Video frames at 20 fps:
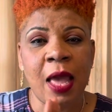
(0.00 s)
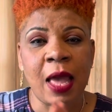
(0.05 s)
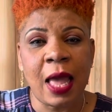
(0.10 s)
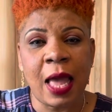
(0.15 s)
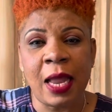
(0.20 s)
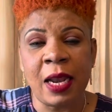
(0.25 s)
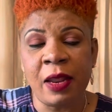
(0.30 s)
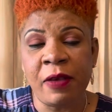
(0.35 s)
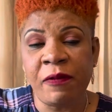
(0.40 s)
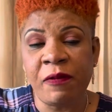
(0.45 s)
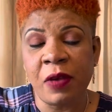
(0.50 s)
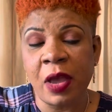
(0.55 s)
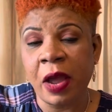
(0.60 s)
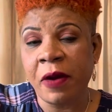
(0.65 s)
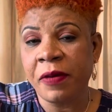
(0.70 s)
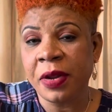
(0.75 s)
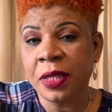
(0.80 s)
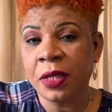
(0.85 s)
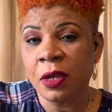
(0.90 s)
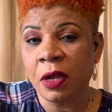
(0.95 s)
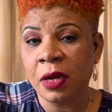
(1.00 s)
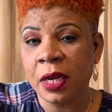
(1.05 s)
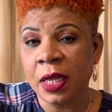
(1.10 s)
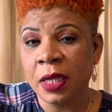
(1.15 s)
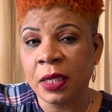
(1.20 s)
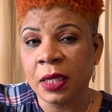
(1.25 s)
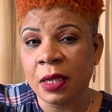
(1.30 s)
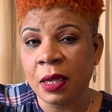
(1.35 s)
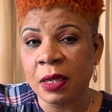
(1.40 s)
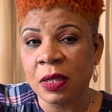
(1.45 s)
And if you are returning
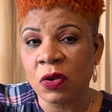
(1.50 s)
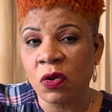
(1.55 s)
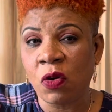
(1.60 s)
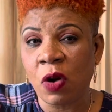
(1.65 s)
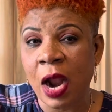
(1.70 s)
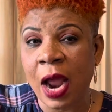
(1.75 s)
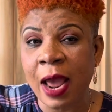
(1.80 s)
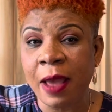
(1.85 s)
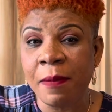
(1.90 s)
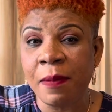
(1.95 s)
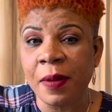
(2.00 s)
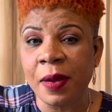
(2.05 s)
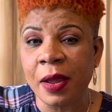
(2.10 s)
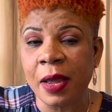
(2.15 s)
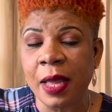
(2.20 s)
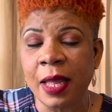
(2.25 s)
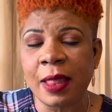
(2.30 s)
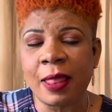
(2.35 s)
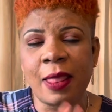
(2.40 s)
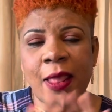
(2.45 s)
subscriber,